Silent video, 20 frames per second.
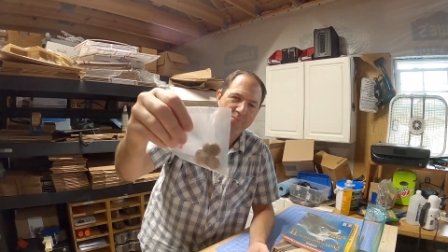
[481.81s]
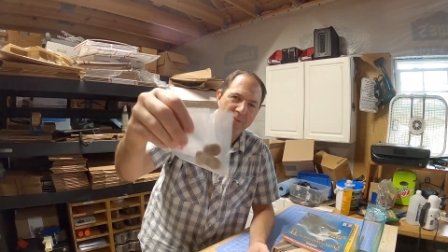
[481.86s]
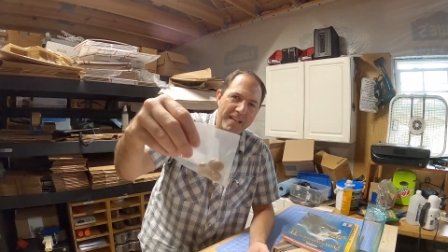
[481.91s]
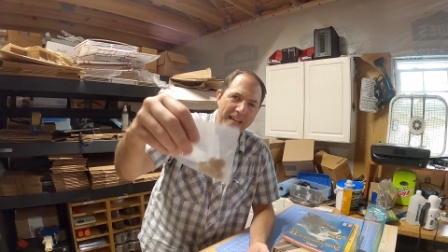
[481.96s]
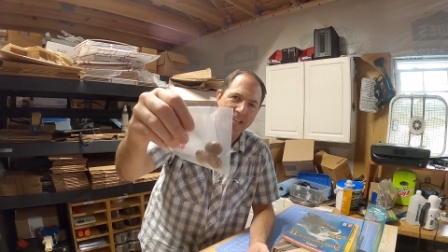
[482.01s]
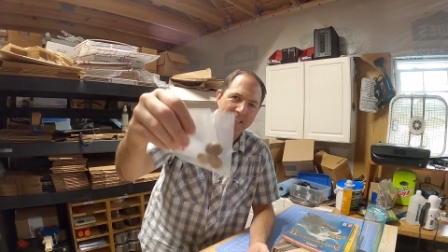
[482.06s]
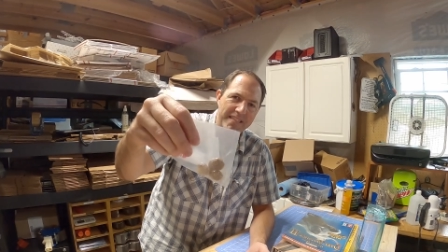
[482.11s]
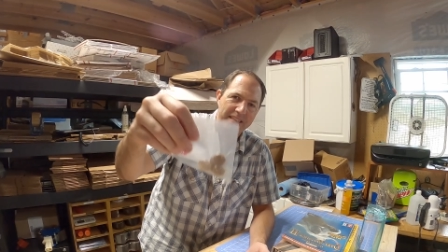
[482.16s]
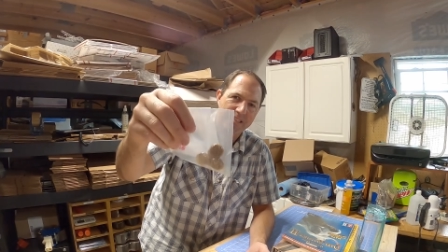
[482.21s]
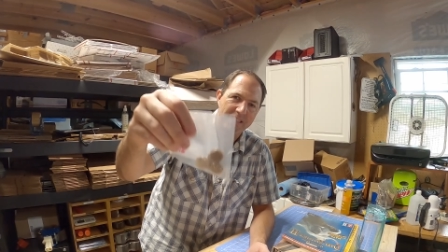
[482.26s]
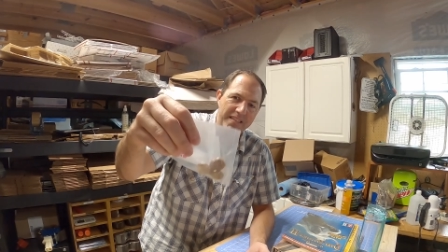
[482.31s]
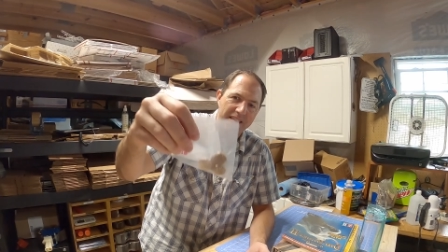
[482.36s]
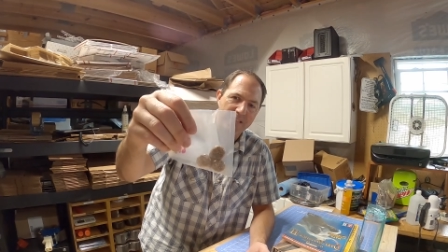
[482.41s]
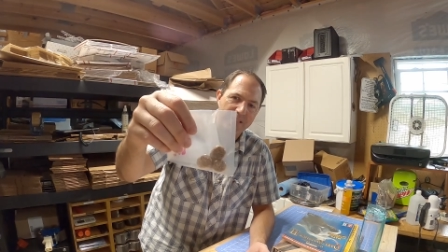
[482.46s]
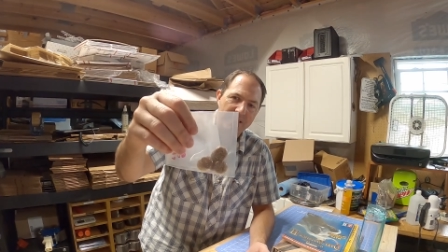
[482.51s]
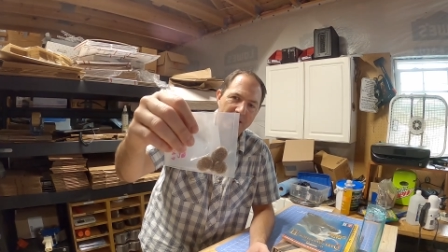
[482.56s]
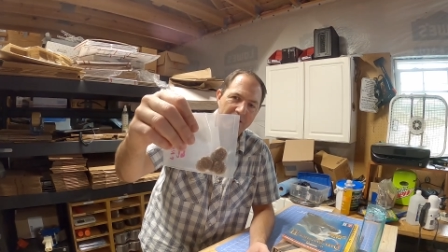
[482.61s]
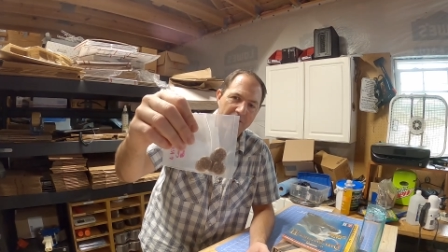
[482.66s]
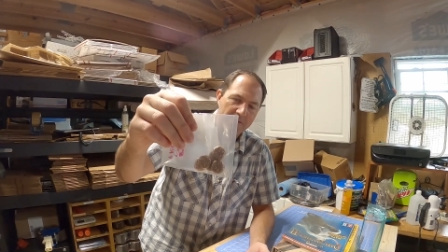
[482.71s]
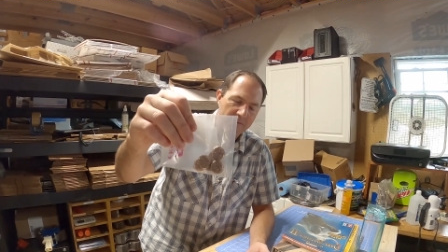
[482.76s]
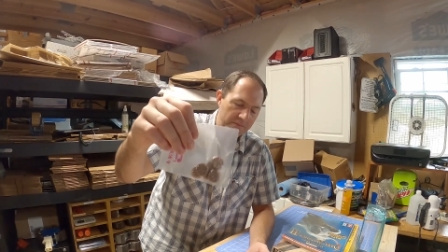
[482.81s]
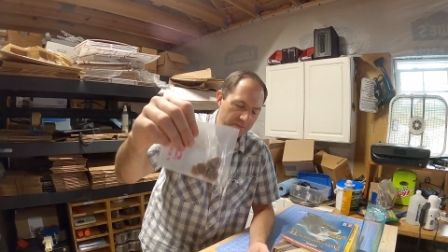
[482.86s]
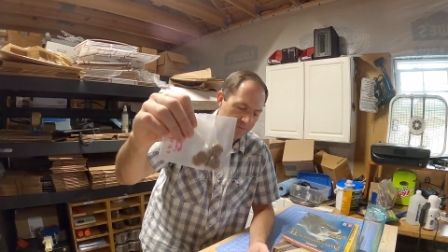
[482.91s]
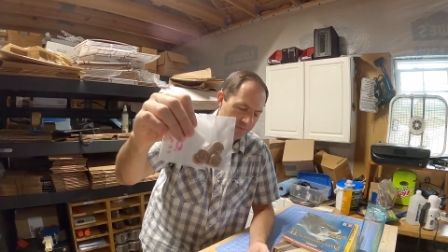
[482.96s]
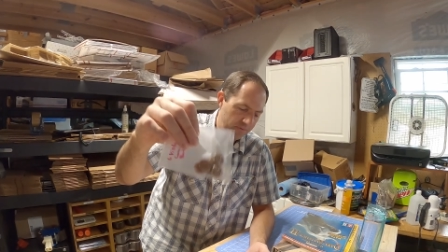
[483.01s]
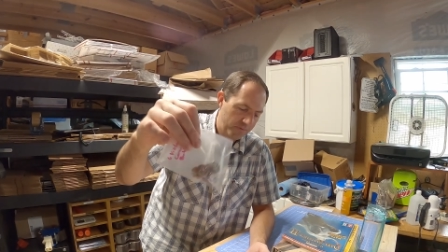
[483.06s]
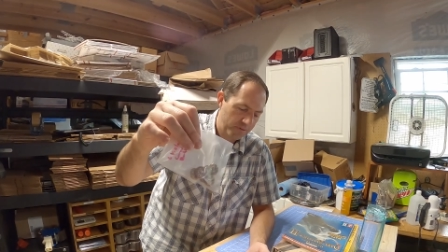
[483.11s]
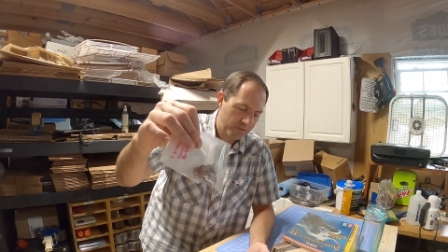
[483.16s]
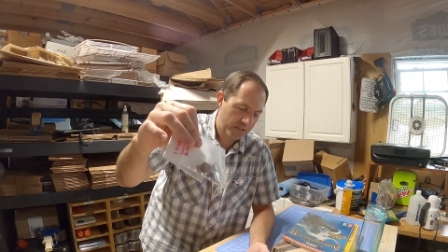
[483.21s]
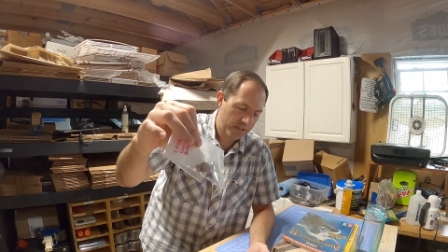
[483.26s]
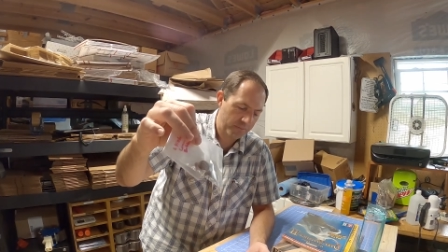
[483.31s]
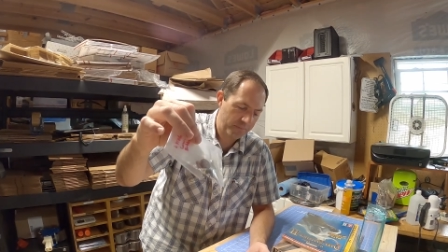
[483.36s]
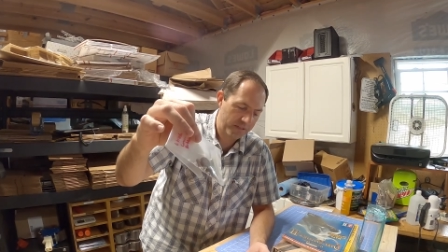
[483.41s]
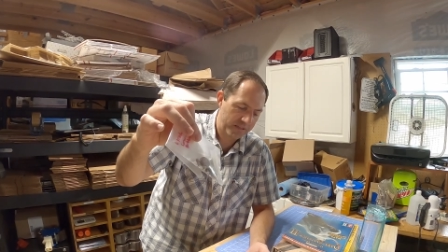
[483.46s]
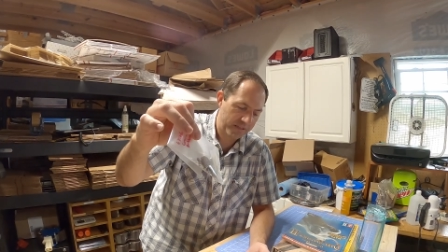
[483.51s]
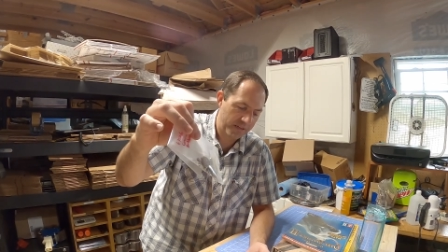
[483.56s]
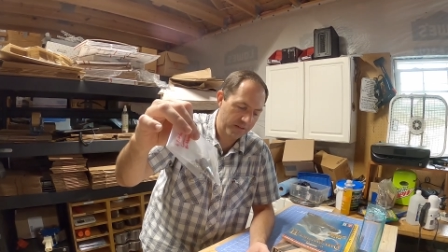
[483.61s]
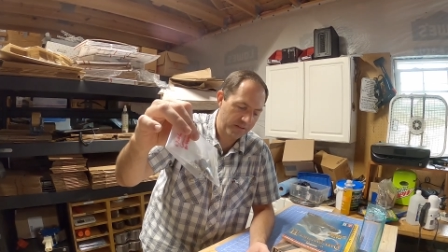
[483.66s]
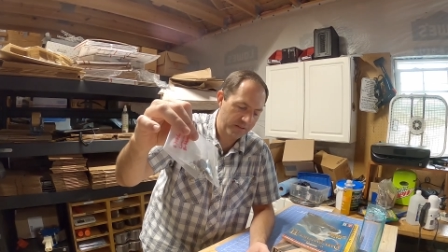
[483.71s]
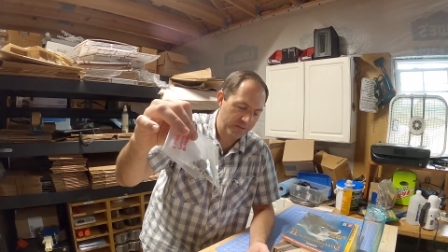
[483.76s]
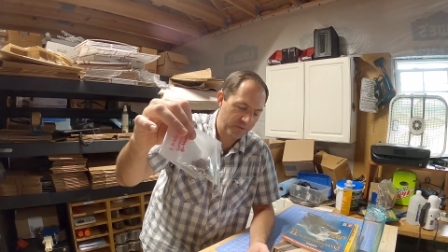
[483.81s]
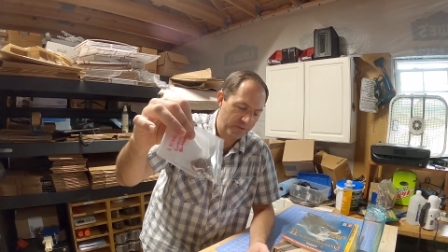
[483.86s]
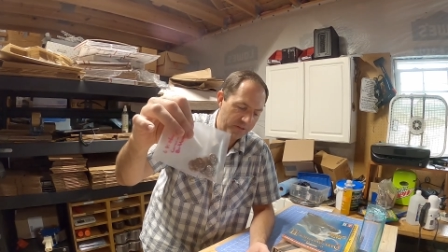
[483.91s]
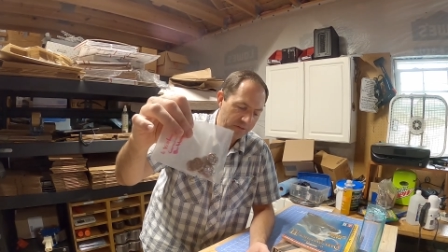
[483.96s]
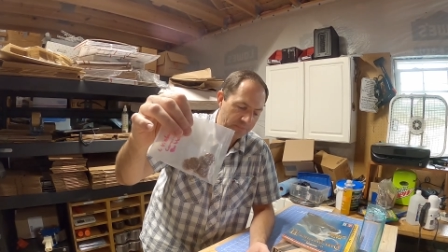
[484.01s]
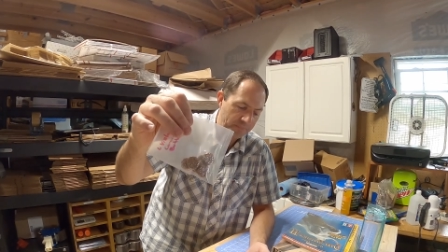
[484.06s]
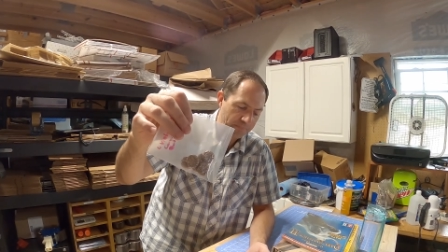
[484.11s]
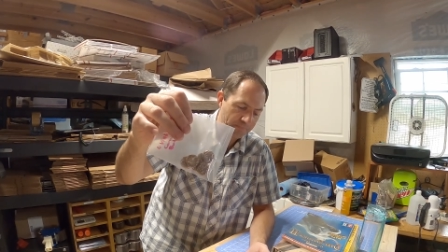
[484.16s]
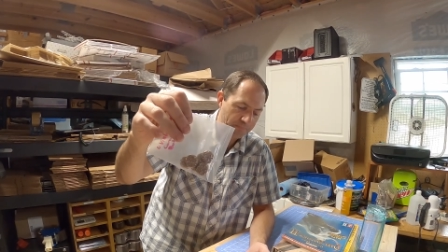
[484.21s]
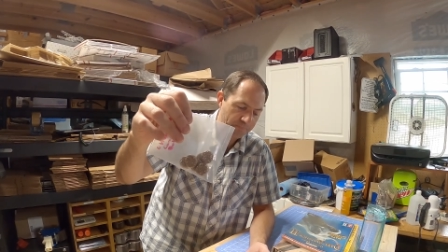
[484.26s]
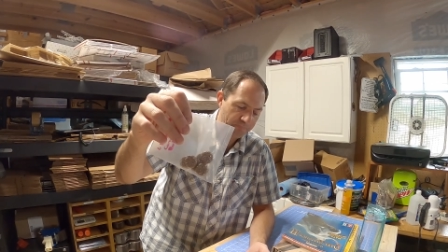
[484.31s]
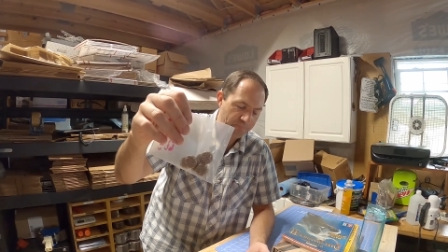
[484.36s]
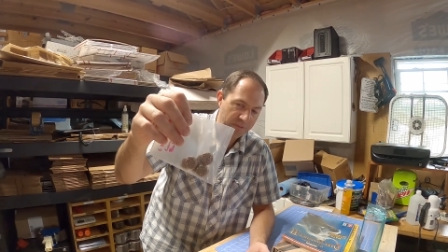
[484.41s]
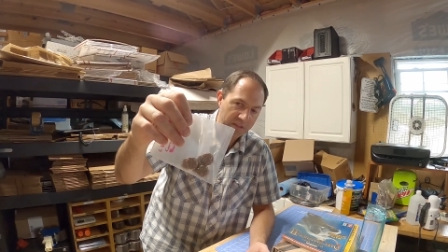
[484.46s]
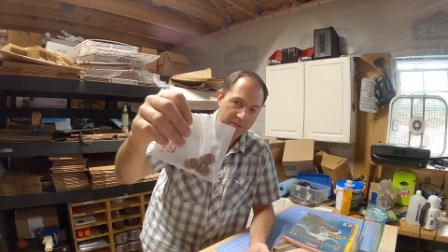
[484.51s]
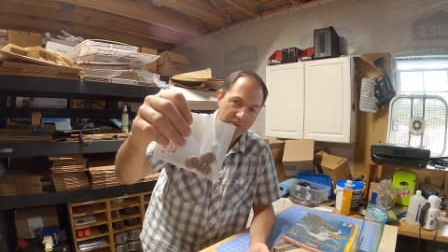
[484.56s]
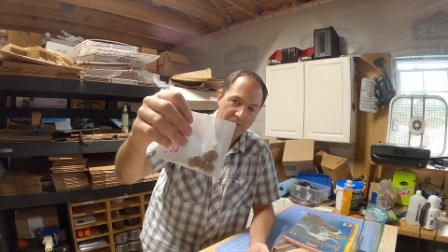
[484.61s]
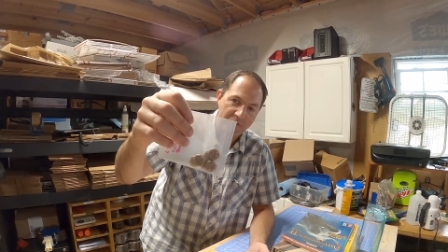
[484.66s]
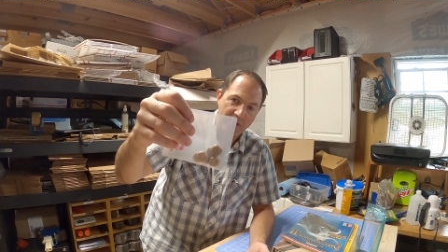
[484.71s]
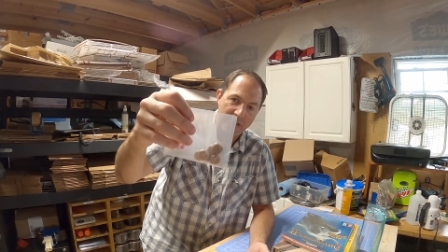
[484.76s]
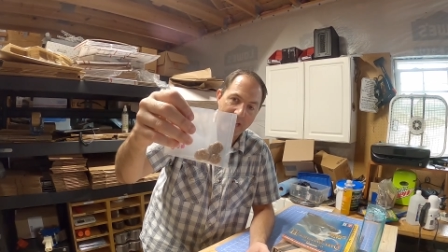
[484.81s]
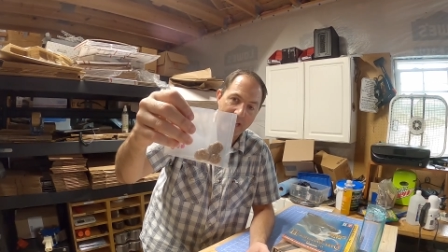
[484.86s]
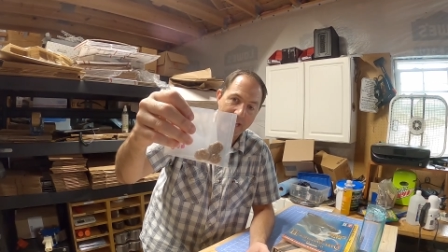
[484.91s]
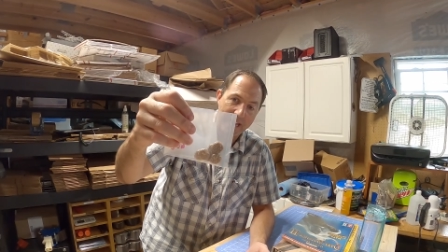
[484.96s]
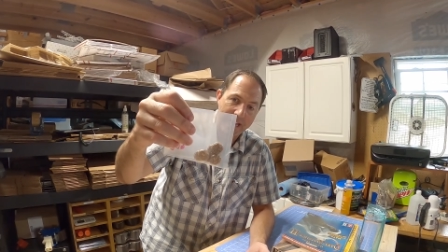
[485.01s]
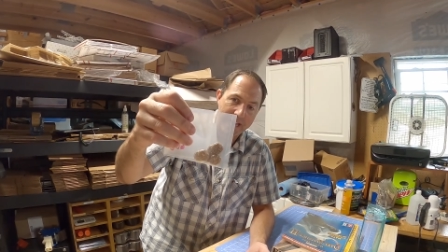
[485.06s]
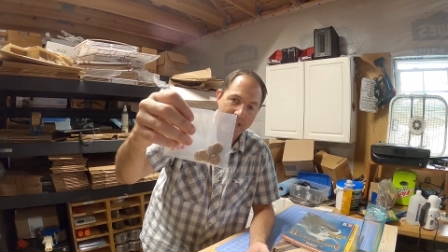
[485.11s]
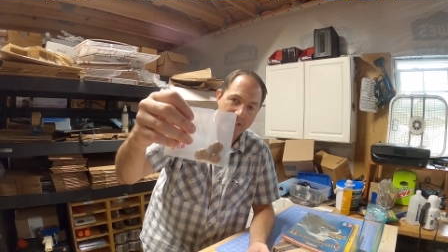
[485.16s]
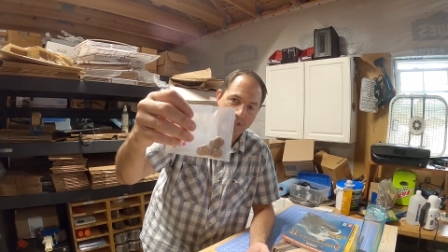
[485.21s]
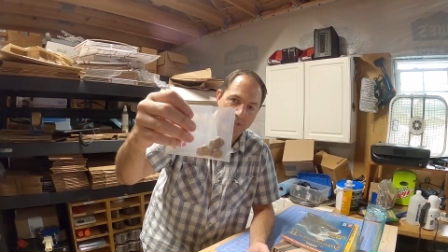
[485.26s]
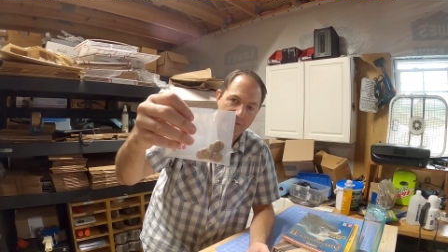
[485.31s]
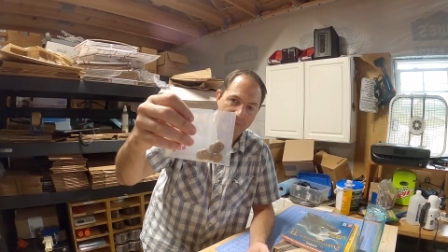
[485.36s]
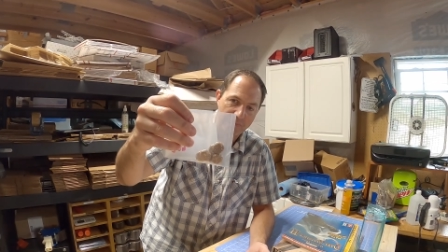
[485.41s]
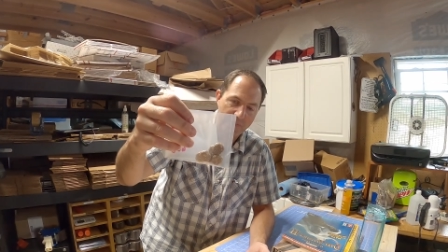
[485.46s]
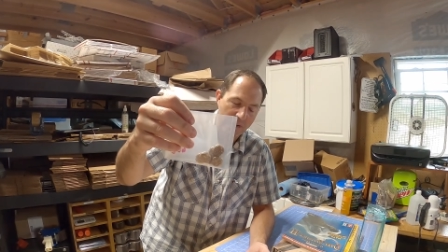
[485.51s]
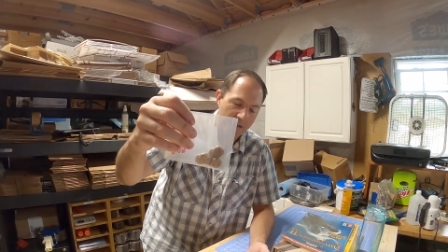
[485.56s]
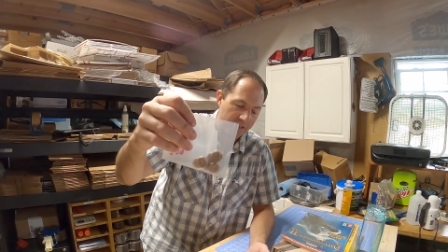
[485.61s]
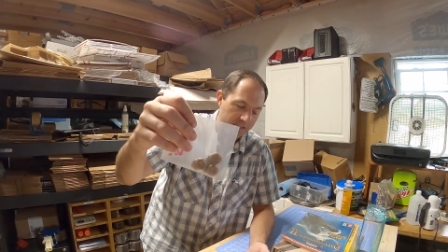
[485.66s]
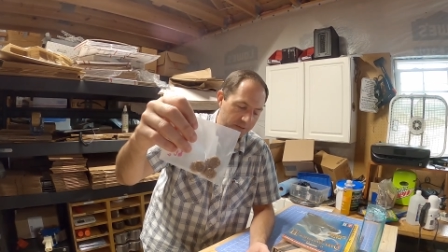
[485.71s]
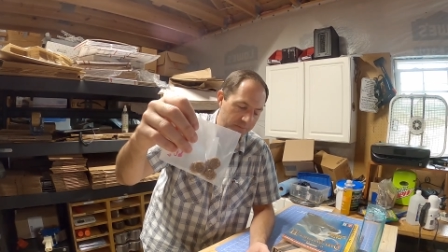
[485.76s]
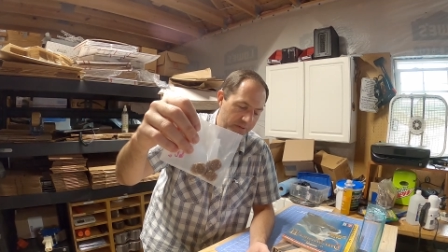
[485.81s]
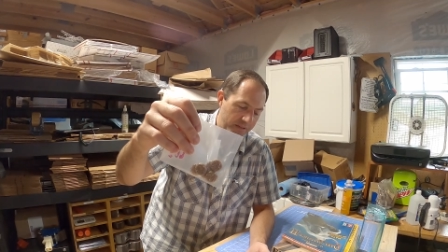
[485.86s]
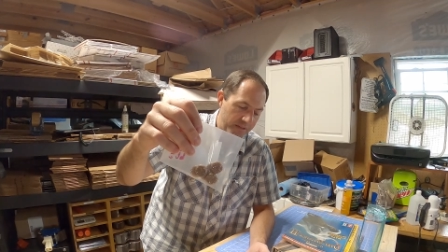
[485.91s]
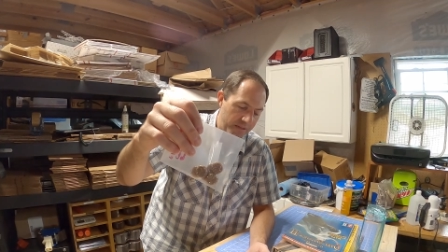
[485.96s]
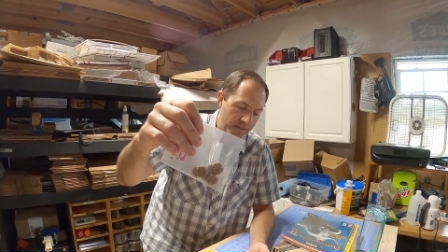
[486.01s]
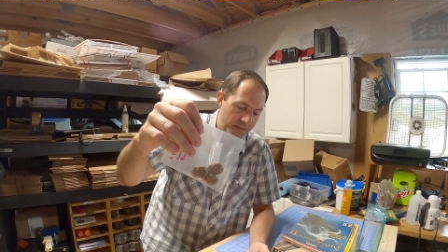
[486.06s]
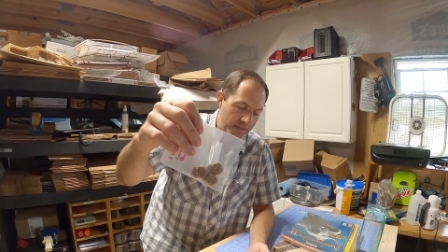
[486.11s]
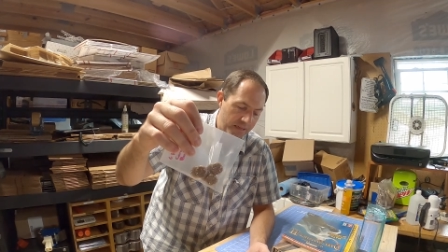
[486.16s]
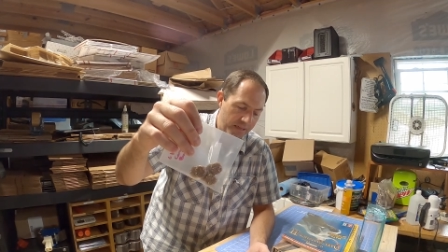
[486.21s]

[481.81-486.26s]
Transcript: plasticky, you know, could be celluloid. For that age, possibly.